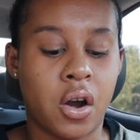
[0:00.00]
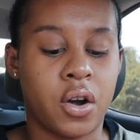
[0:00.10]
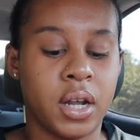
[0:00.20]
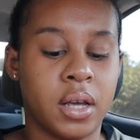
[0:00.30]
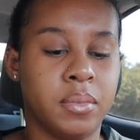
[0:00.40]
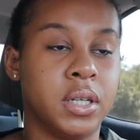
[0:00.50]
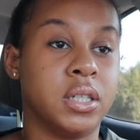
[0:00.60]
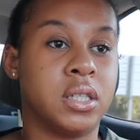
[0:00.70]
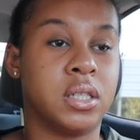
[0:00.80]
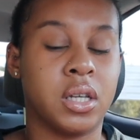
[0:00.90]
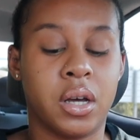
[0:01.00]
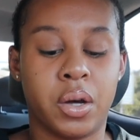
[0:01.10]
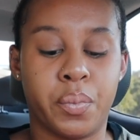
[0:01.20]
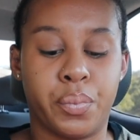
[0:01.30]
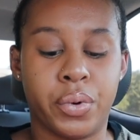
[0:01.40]
Her name is
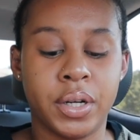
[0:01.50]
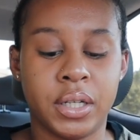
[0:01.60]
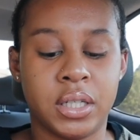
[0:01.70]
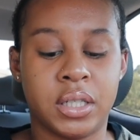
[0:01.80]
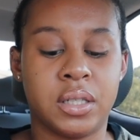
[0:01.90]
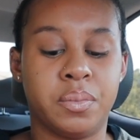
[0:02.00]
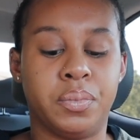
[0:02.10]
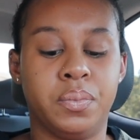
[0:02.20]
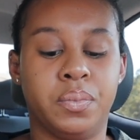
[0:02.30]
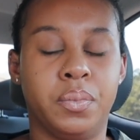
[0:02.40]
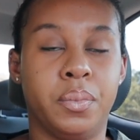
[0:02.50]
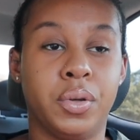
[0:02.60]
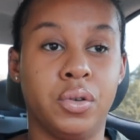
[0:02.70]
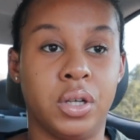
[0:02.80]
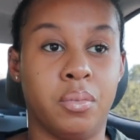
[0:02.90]

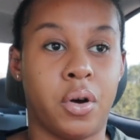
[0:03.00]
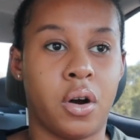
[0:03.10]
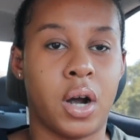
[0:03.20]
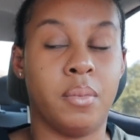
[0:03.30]
Britneys.beauty.bar.